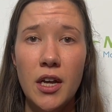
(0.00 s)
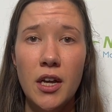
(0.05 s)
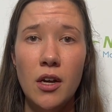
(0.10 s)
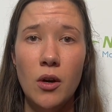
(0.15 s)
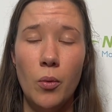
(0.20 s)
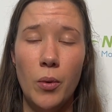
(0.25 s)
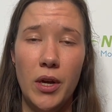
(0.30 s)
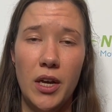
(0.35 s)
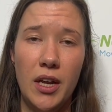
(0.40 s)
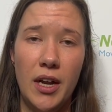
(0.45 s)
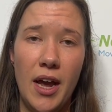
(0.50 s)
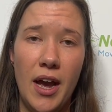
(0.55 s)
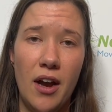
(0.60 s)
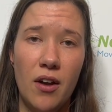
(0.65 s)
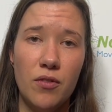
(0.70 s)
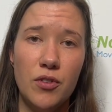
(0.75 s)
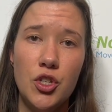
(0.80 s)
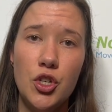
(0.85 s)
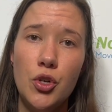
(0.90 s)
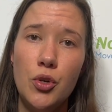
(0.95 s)
we can have
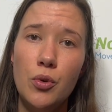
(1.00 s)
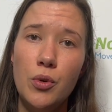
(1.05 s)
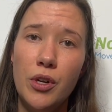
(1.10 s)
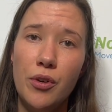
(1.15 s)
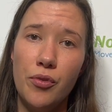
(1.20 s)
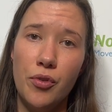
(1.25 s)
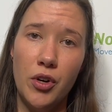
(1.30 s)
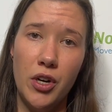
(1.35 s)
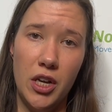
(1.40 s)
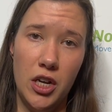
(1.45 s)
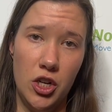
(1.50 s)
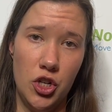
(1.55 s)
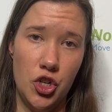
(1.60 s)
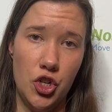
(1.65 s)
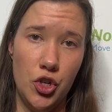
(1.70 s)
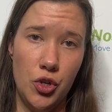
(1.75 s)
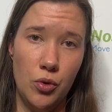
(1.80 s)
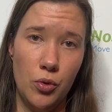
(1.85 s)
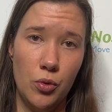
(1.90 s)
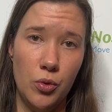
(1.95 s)
two different
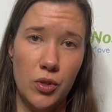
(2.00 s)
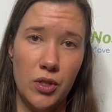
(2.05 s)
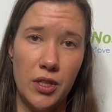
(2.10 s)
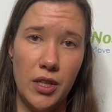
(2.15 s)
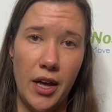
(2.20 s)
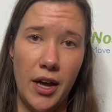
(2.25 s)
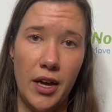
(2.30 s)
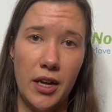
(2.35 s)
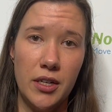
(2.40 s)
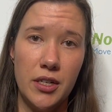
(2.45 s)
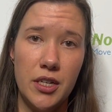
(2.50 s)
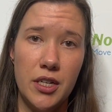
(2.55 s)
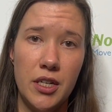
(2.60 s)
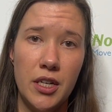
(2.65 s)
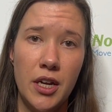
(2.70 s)
issues that